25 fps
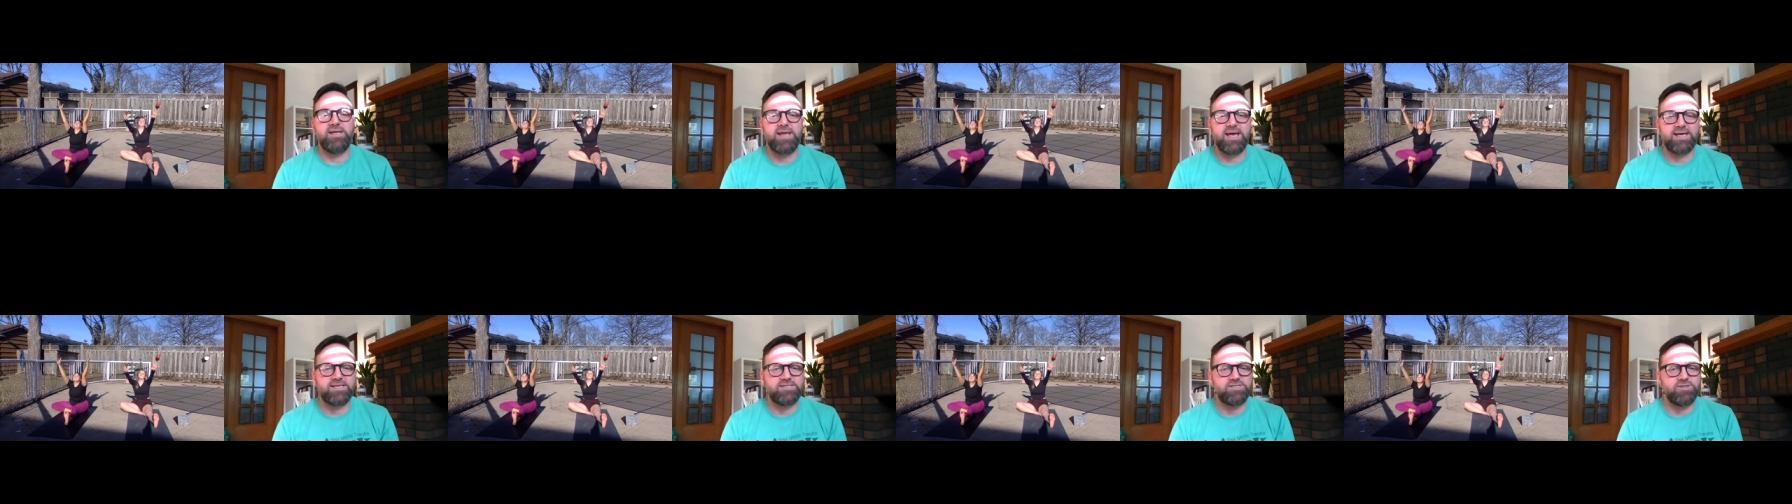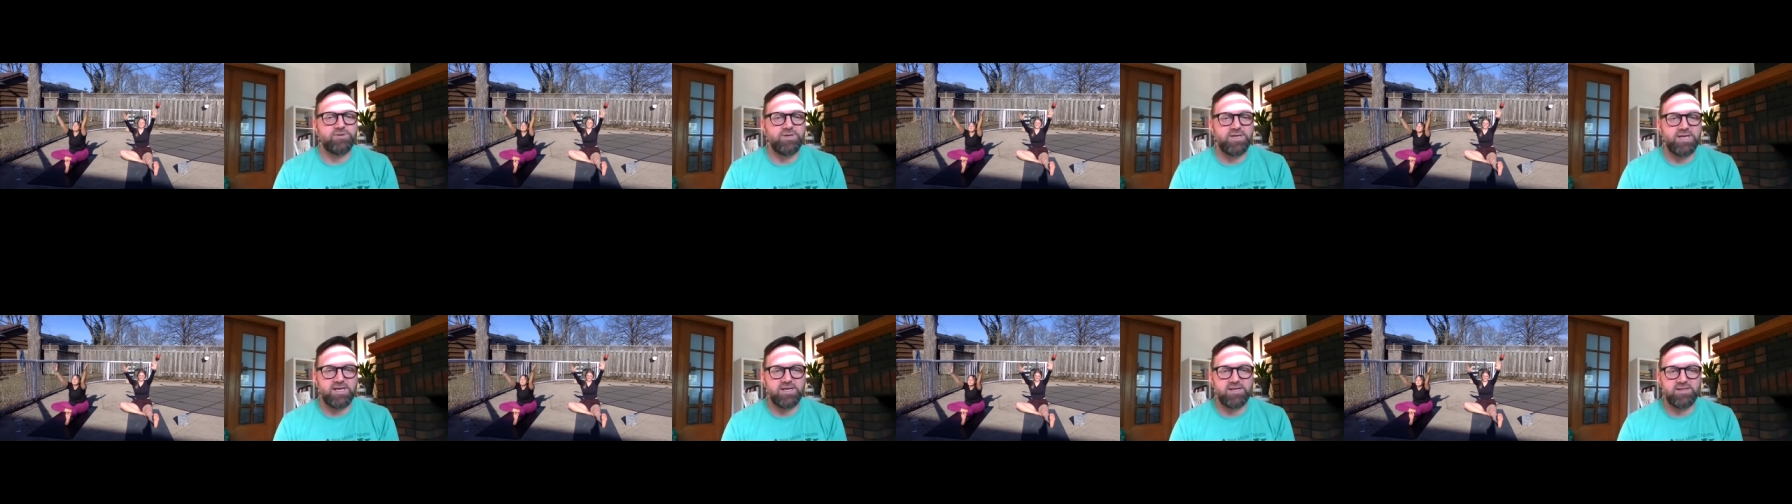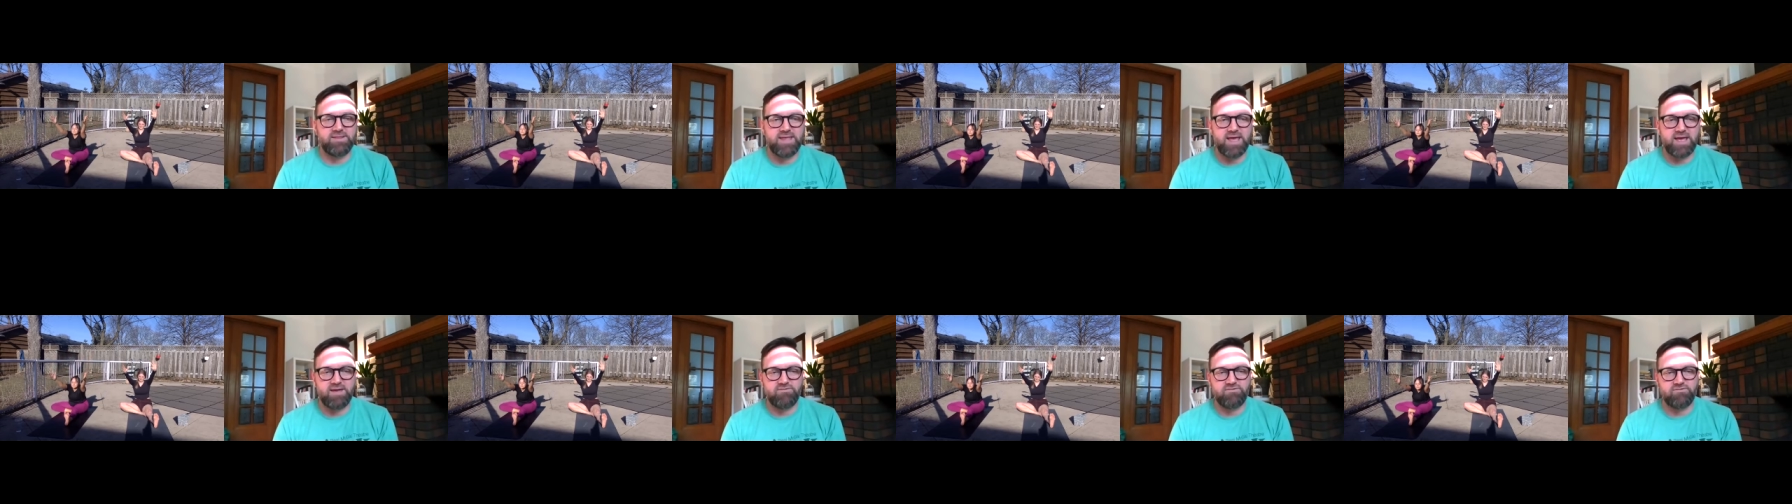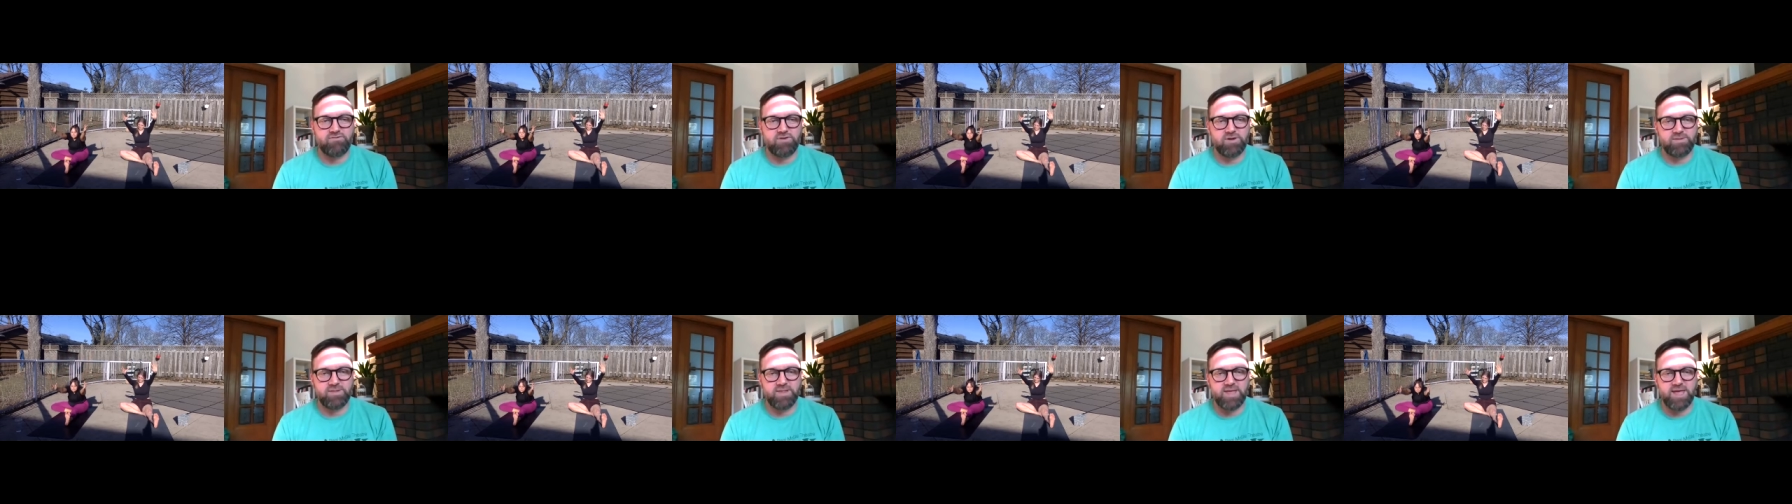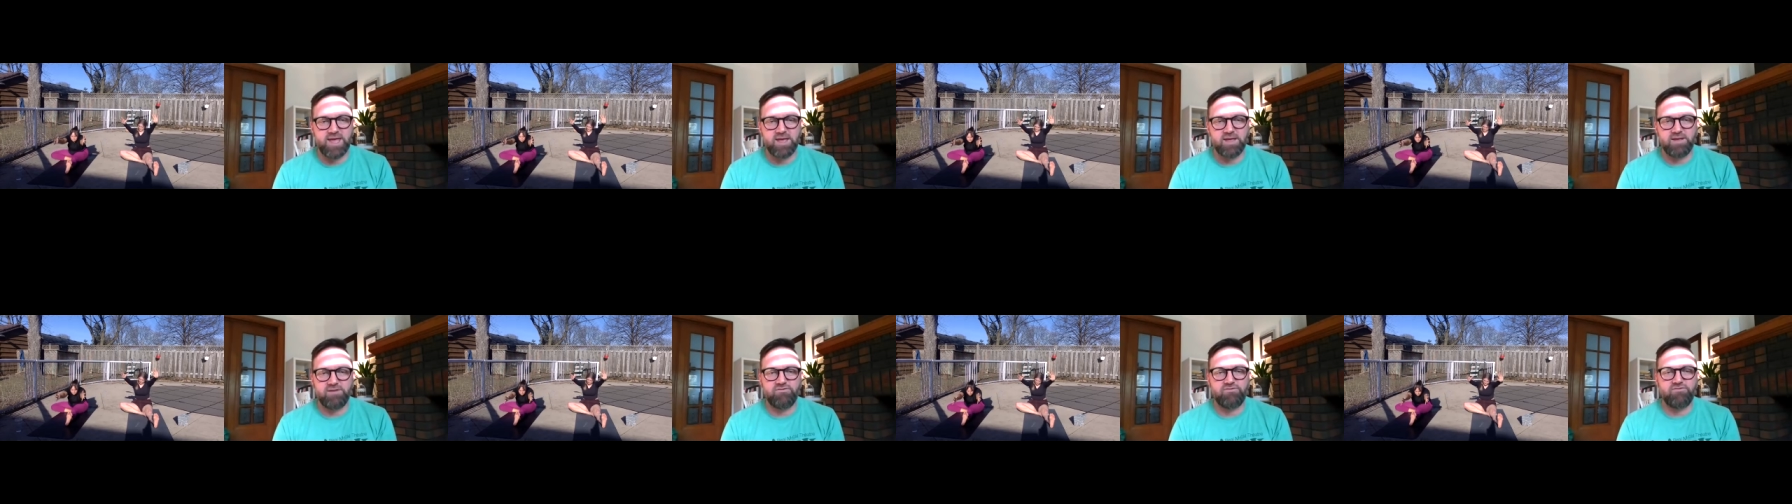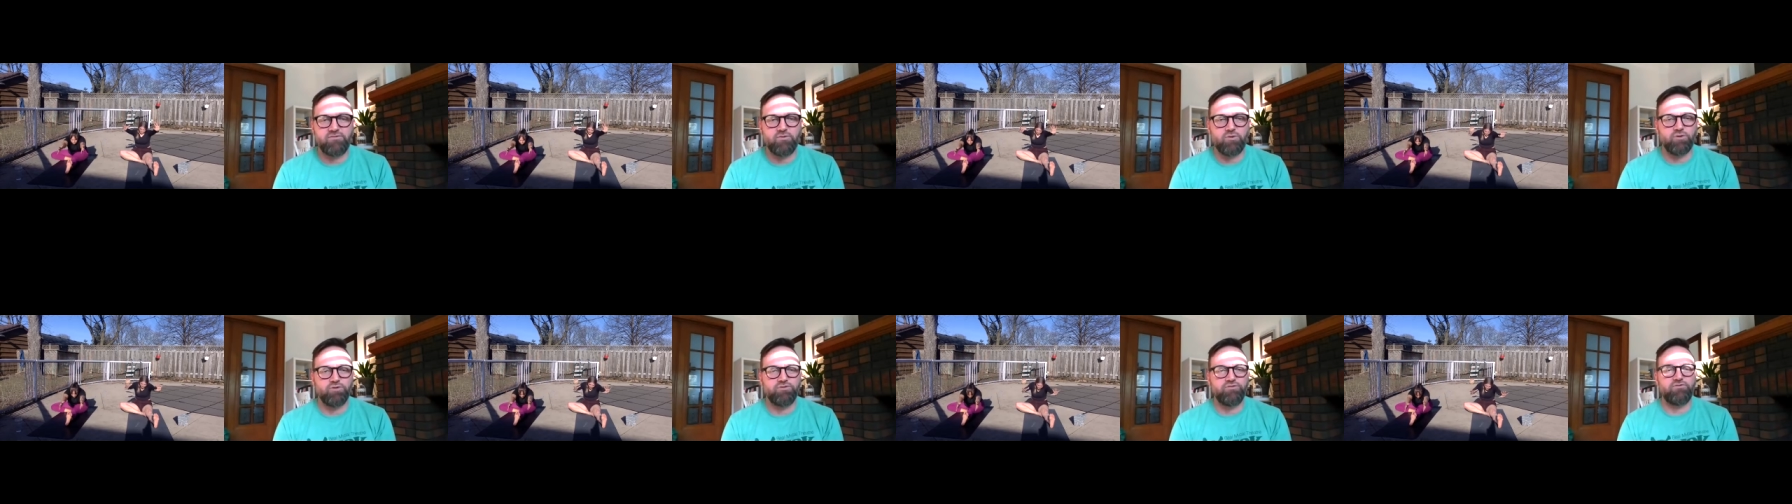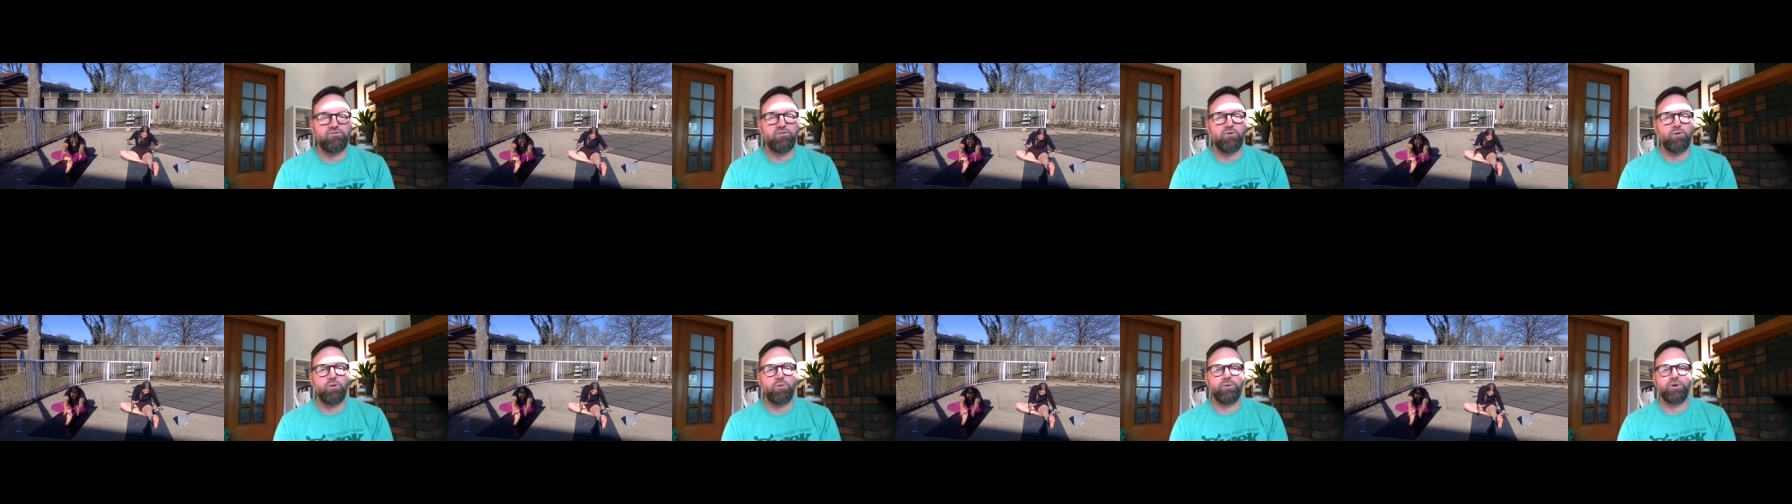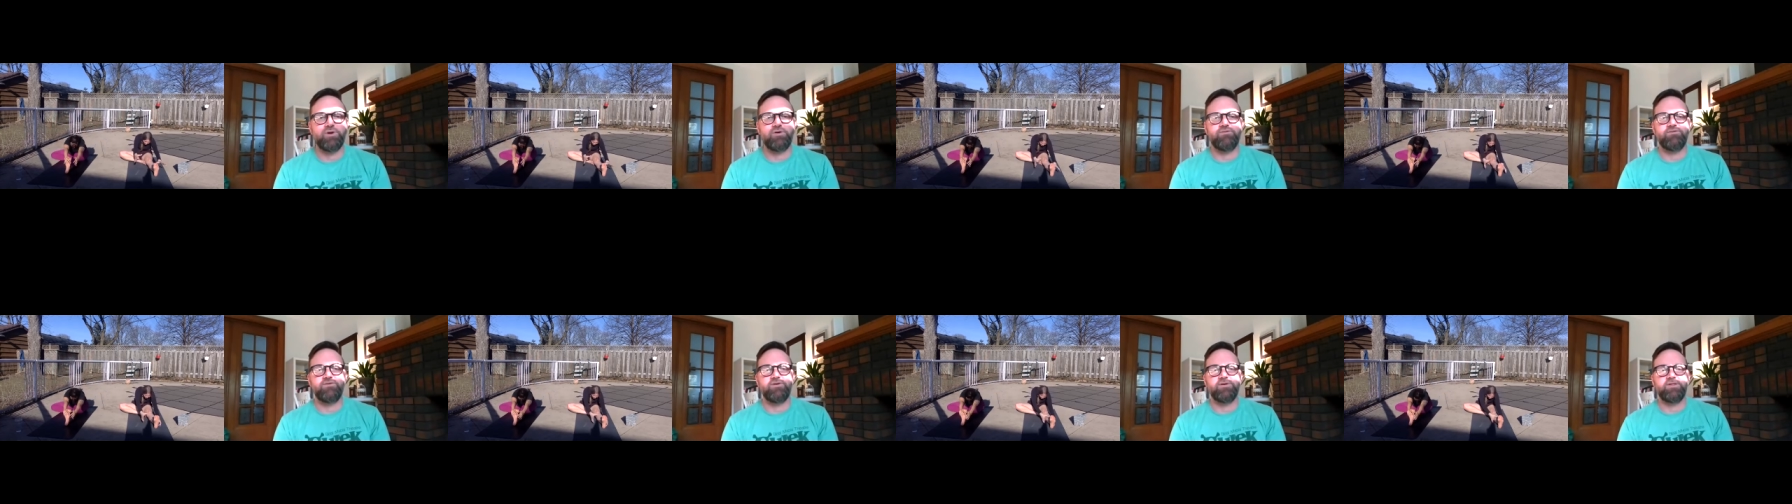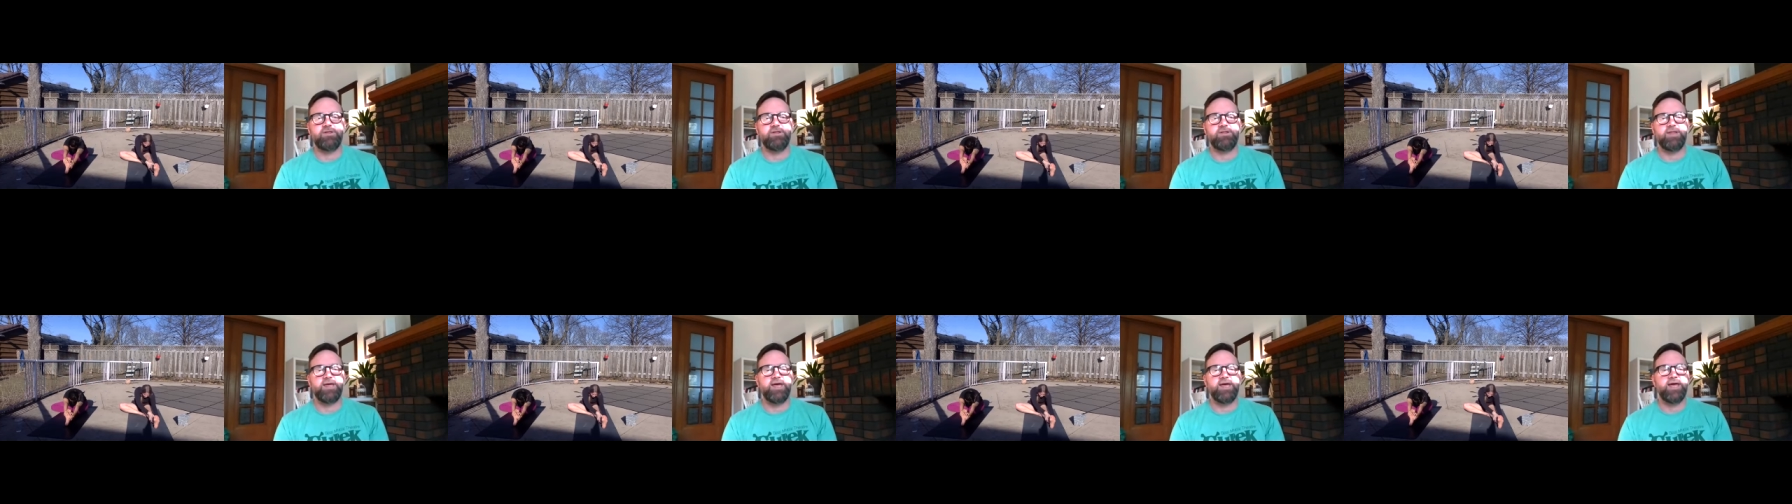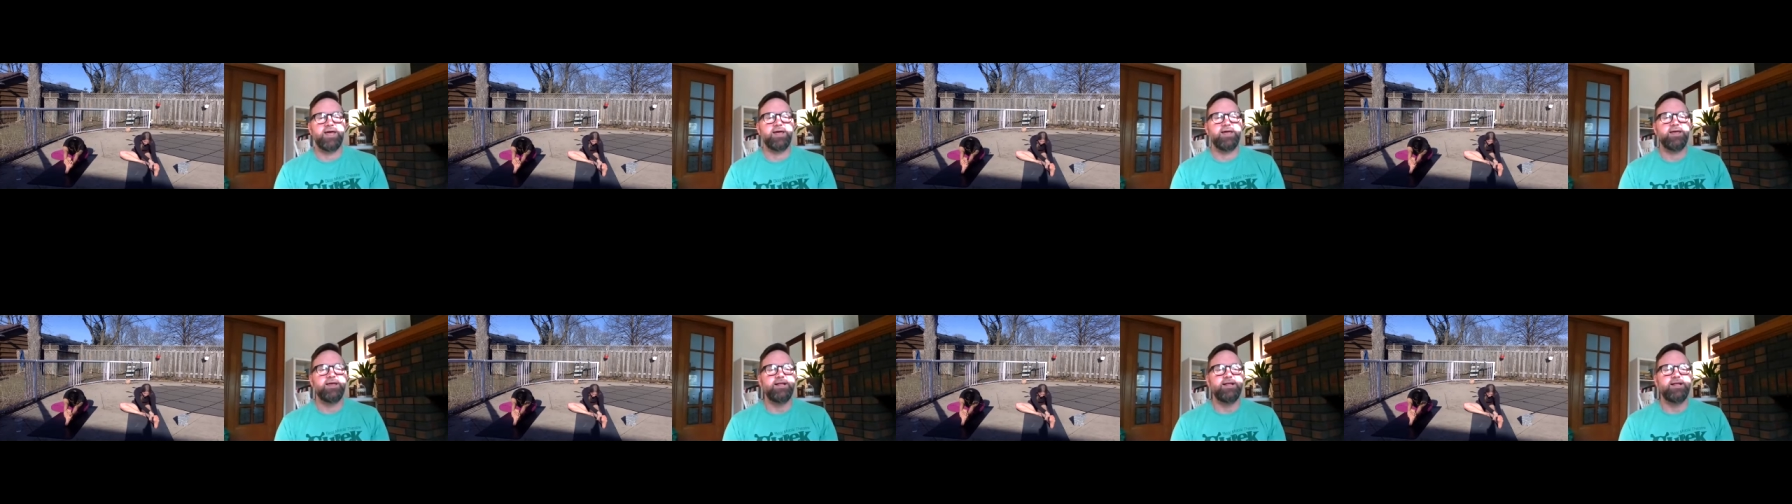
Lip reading: as you need in that front leg, and fold forward over the leg.